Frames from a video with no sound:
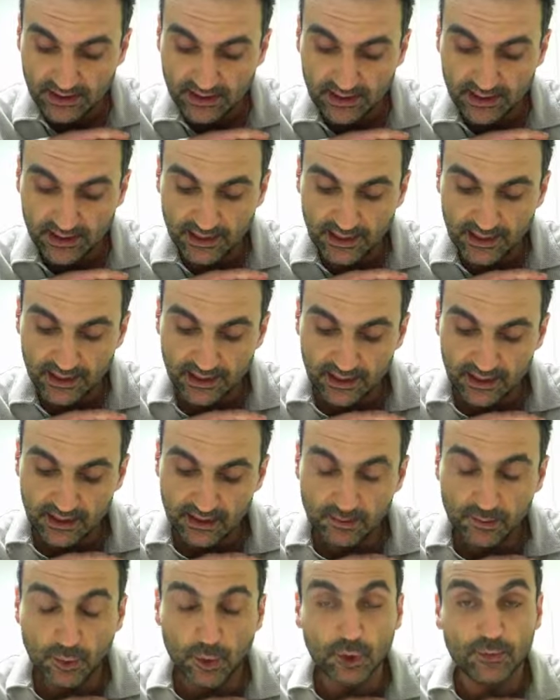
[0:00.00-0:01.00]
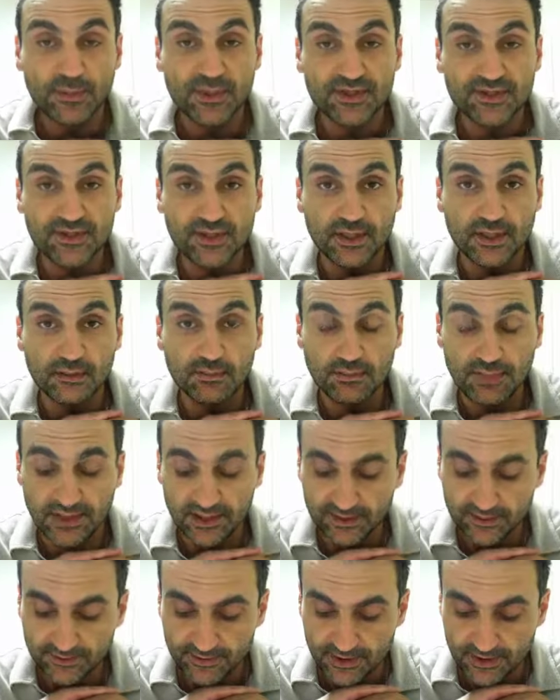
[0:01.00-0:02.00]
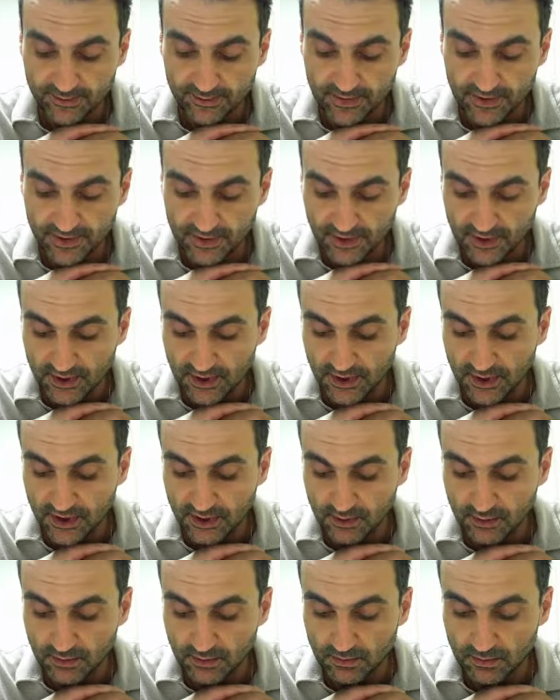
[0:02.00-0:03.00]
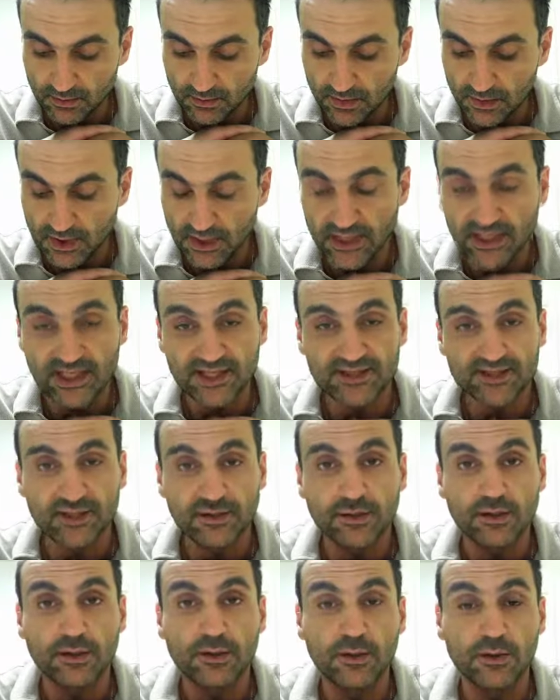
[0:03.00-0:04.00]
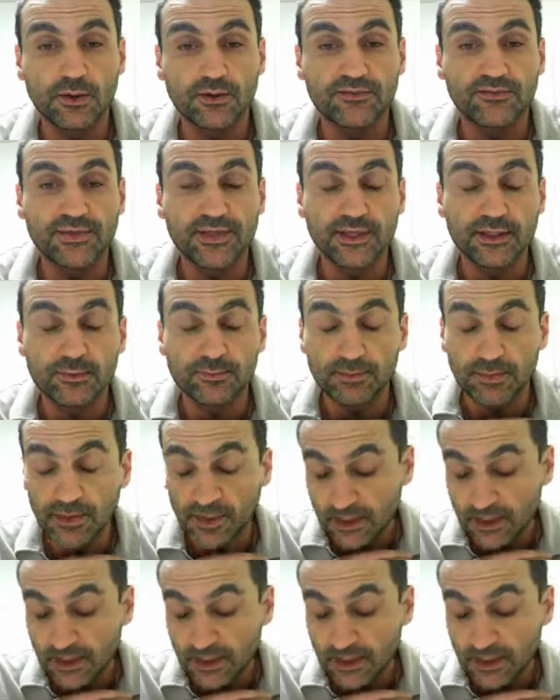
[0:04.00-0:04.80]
Almost going bankrupt, asking the Lord for help,